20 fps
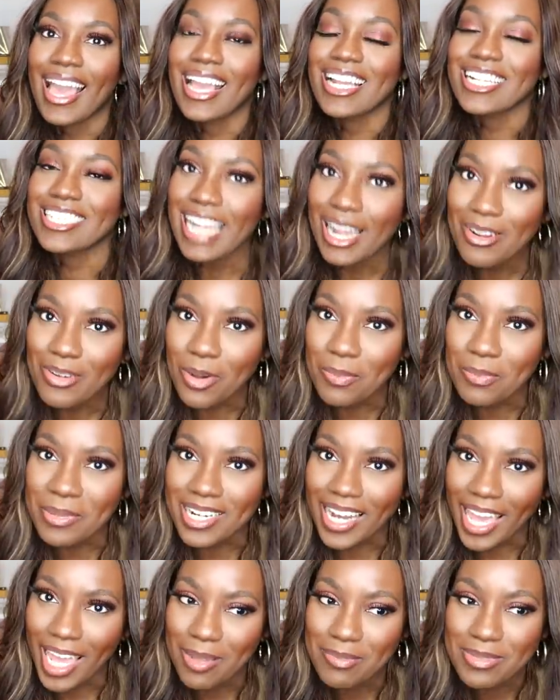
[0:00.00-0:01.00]
shall not
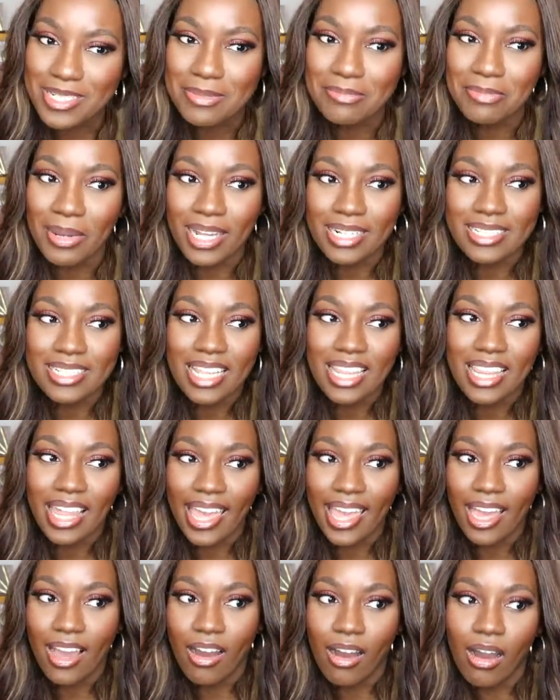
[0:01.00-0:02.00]
be named, but
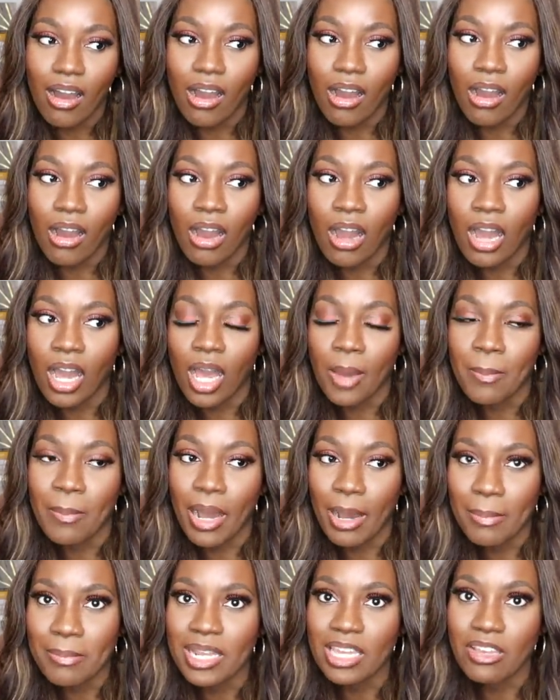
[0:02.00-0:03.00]
they are a
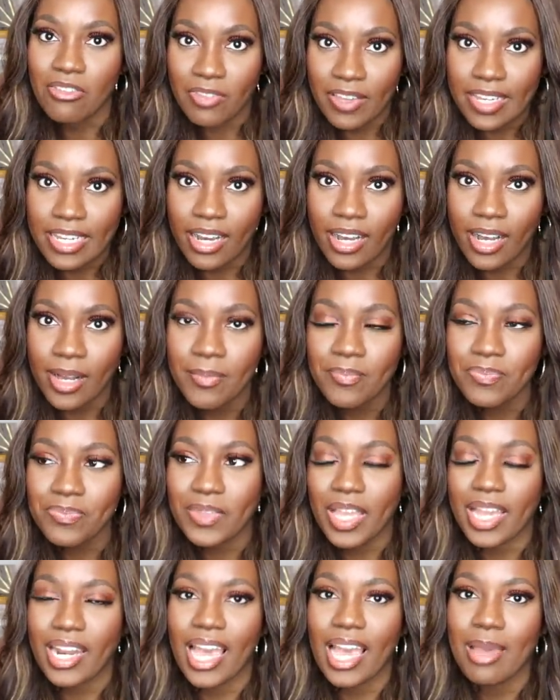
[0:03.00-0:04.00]
public figure
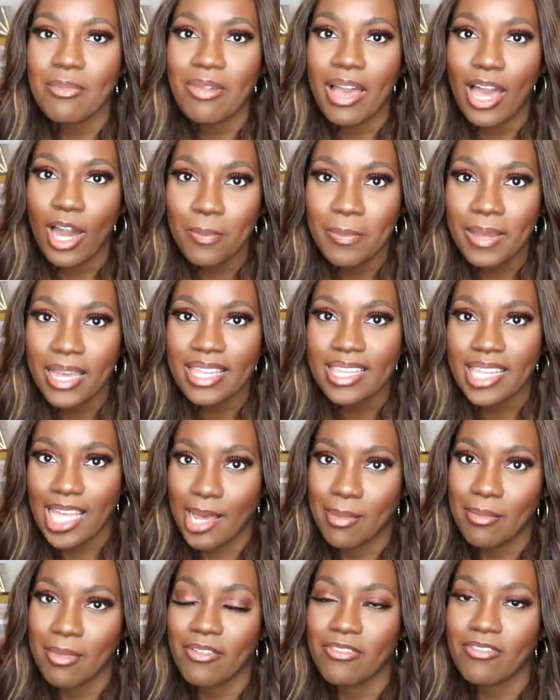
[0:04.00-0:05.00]
and I'm helping
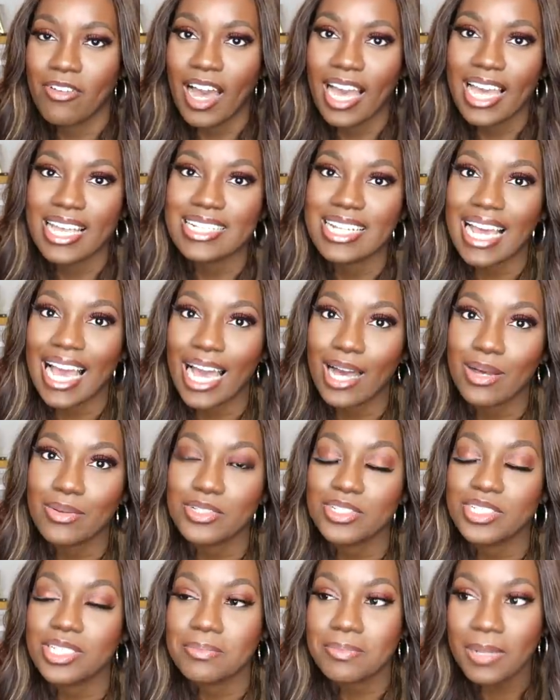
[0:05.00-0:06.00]
them find a
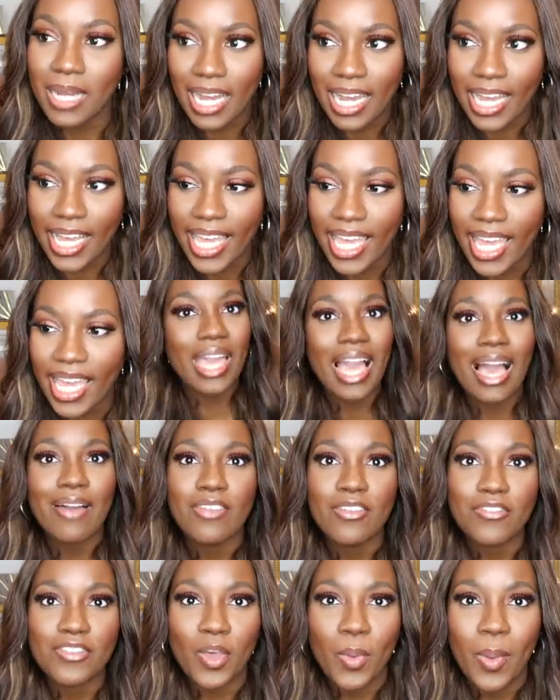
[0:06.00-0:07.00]
house to buy. We
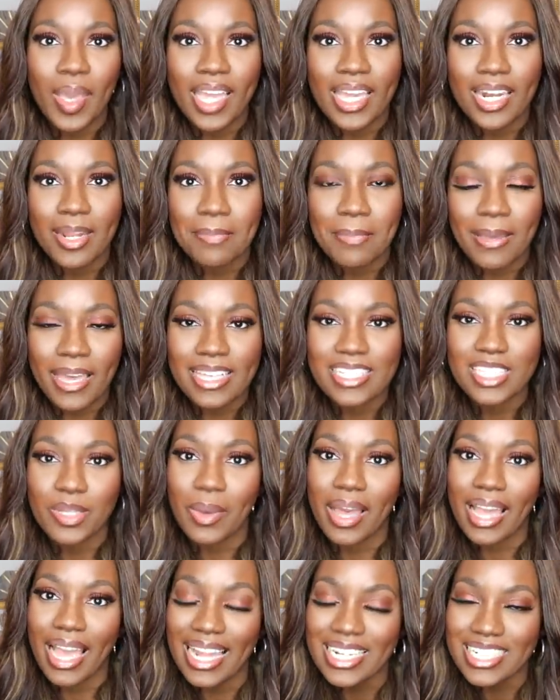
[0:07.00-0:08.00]
have a viewing in a bit, so
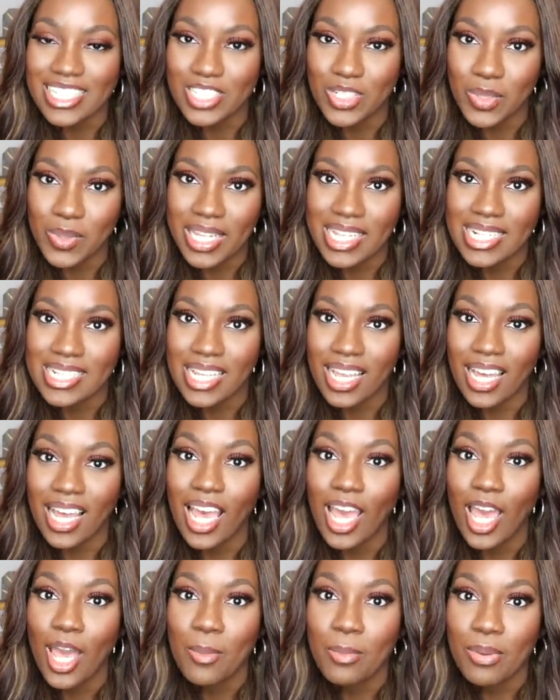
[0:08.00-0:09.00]
I actually do need to
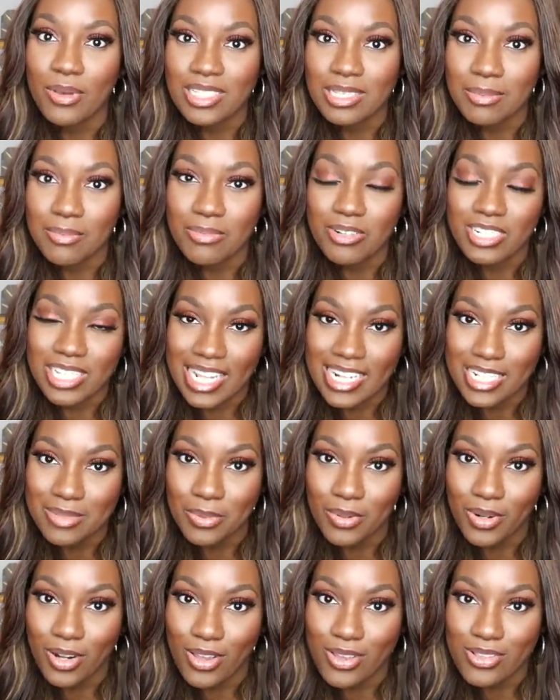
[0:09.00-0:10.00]
put some
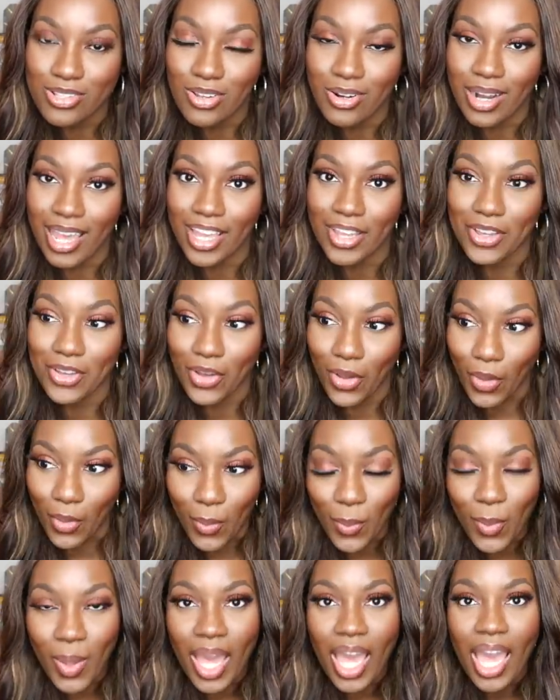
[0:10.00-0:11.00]
presentable clothes on and
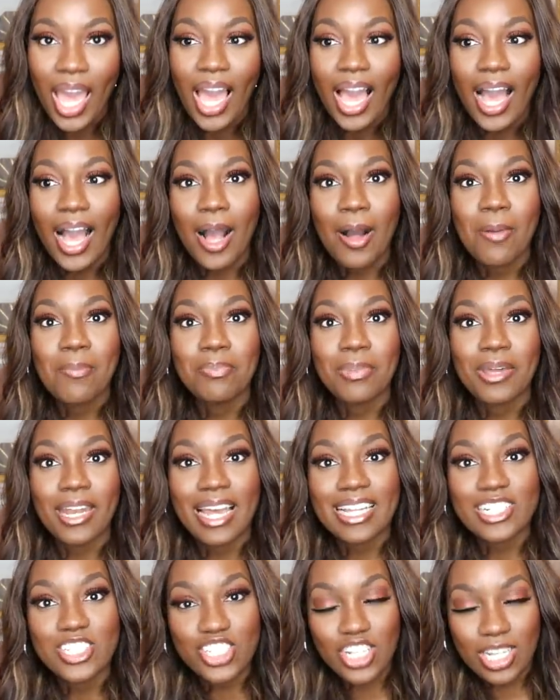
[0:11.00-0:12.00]
go, but
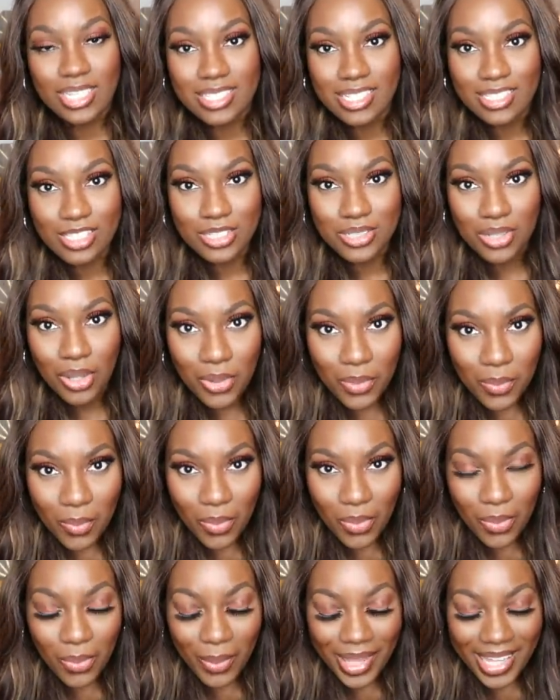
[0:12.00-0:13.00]
I just did the dog
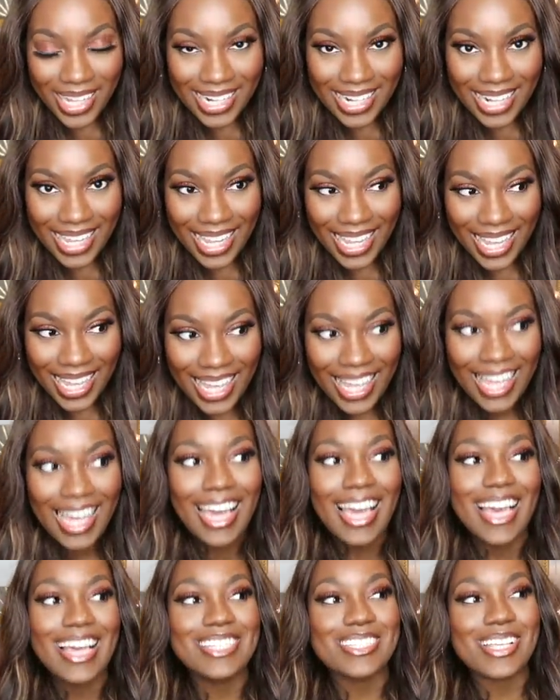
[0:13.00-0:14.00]
walk quickly
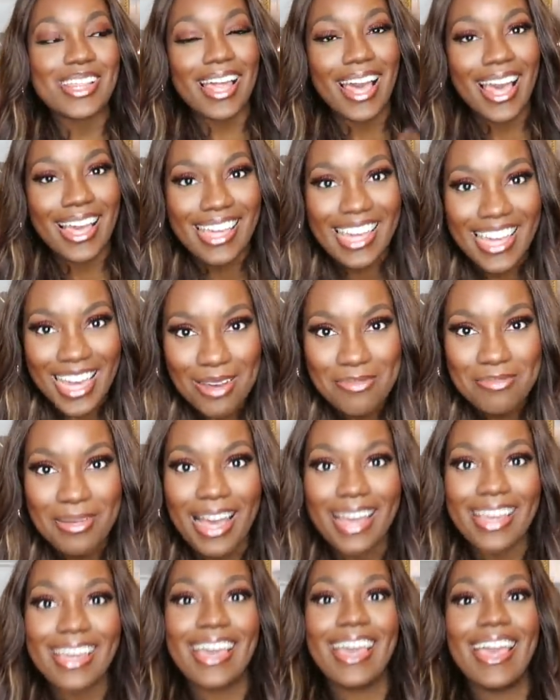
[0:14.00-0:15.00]
so that I can come
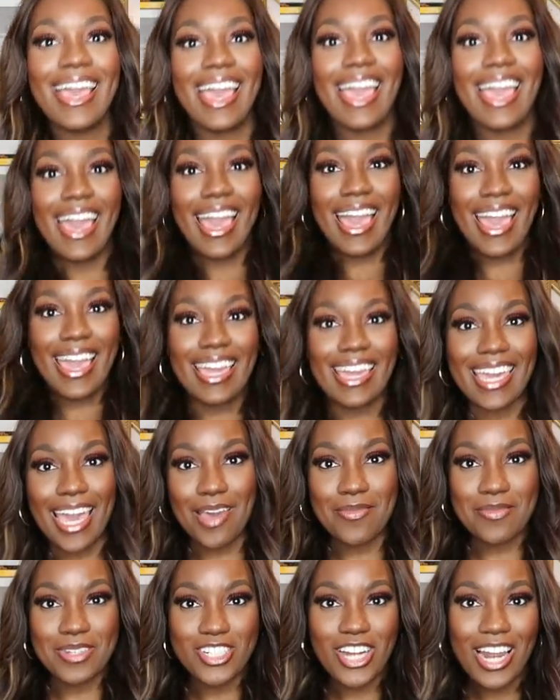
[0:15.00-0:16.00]
back and
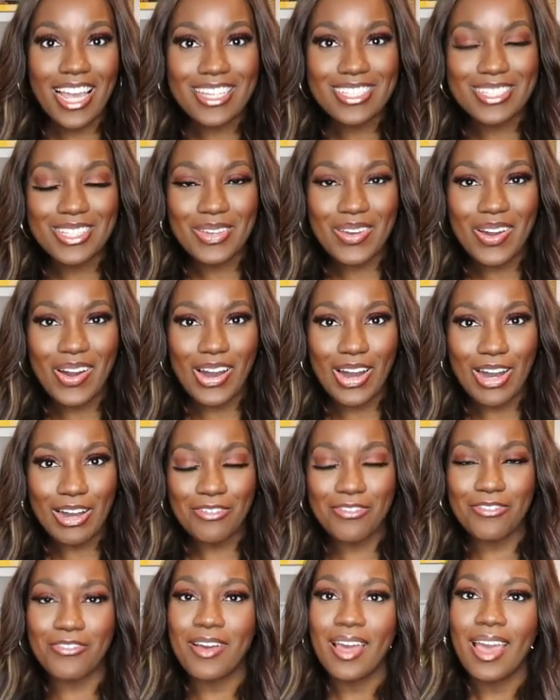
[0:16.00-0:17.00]
get my tracksuit
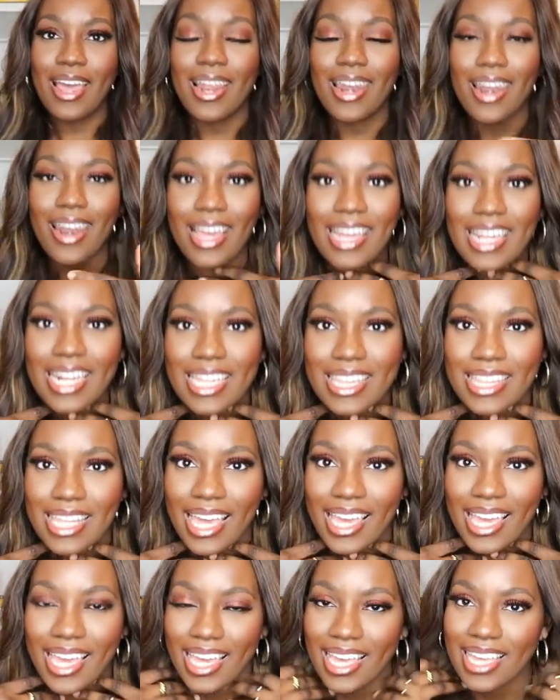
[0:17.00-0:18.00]
off. Lucky
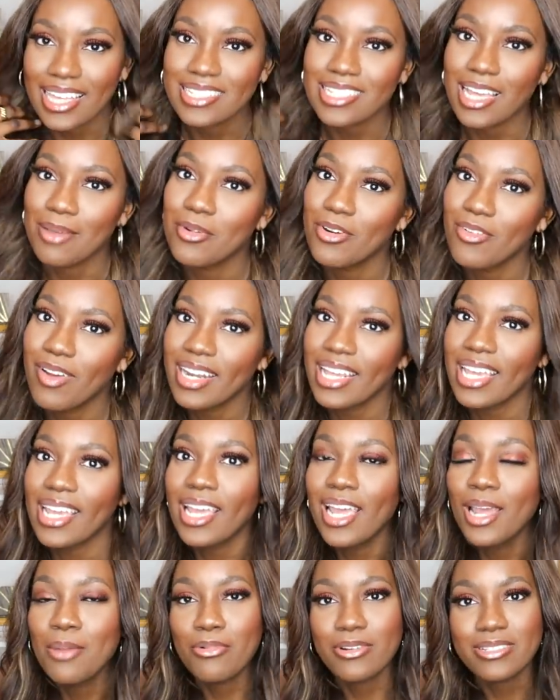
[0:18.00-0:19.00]
thing is I'm
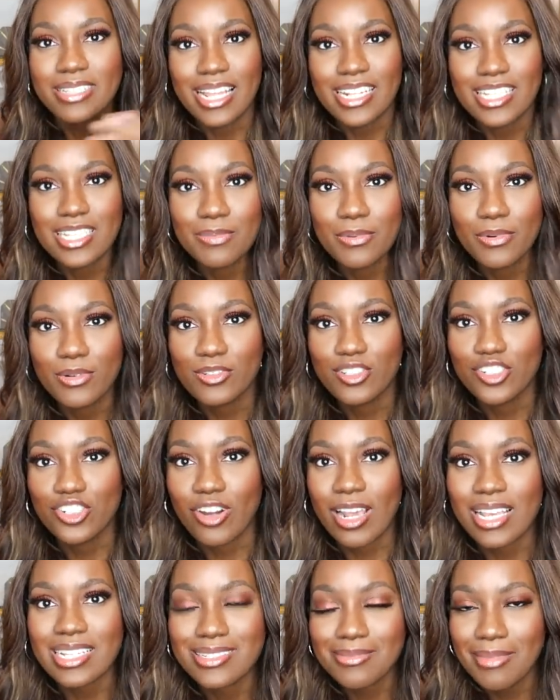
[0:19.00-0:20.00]
already presentable,
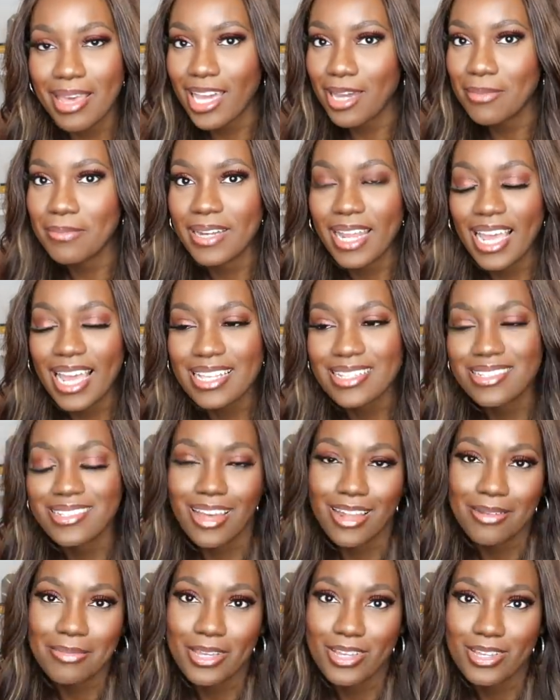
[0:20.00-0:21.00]
dressed, makeup and hair's
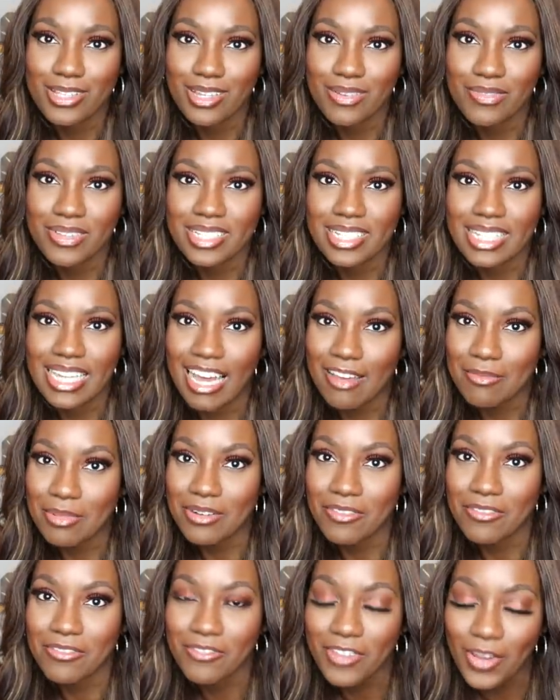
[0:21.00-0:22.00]
done because obviously I've
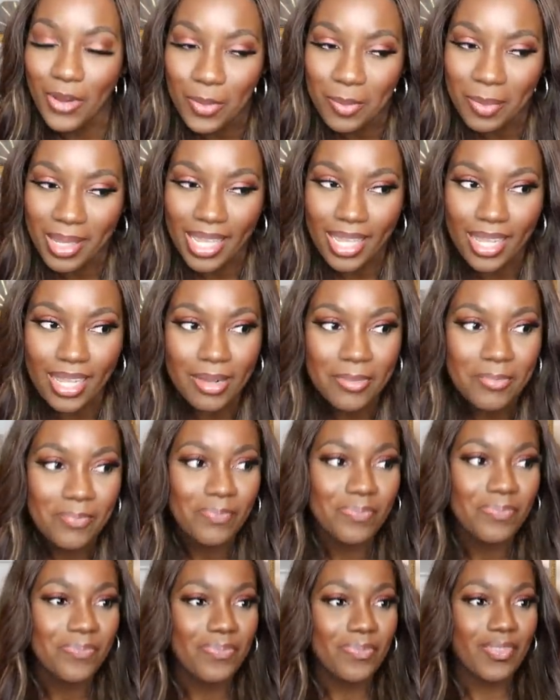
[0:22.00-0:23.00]
been filming.
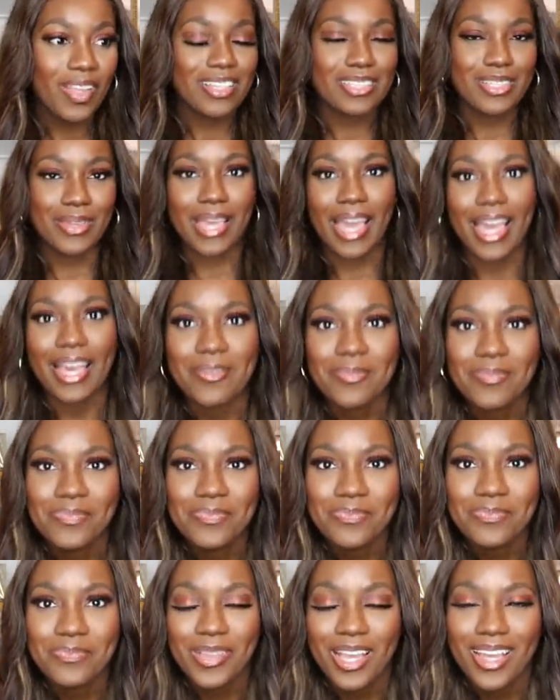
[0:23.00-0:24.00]
So yeah,
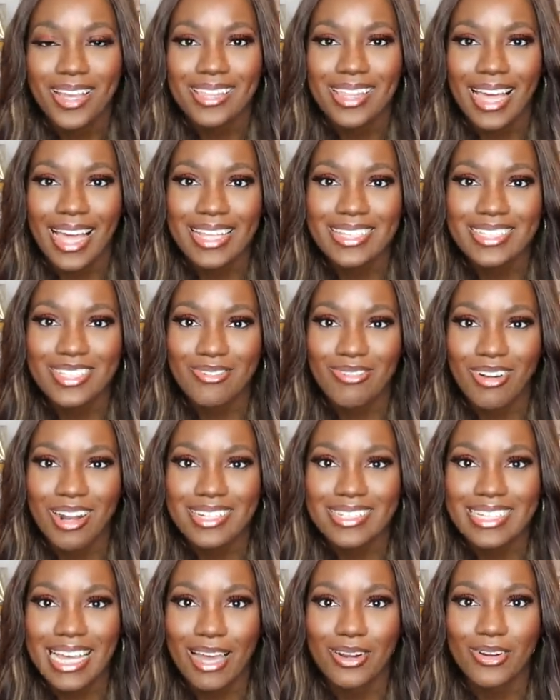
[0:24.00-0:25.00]
that is the
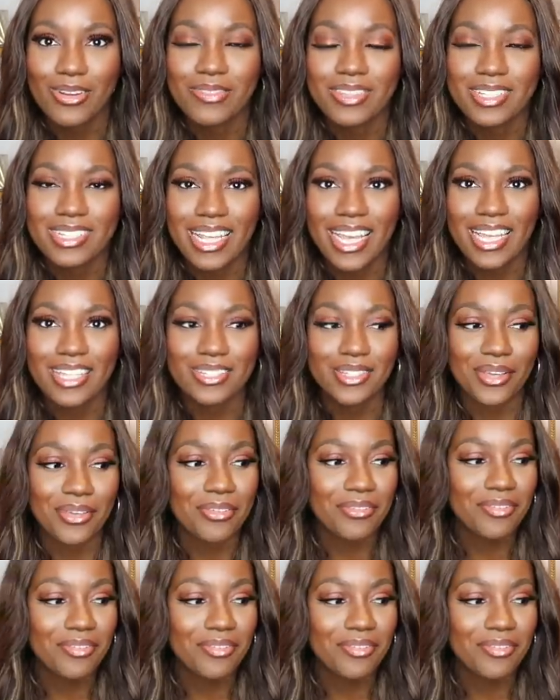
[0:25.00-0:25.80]
rundown of the day so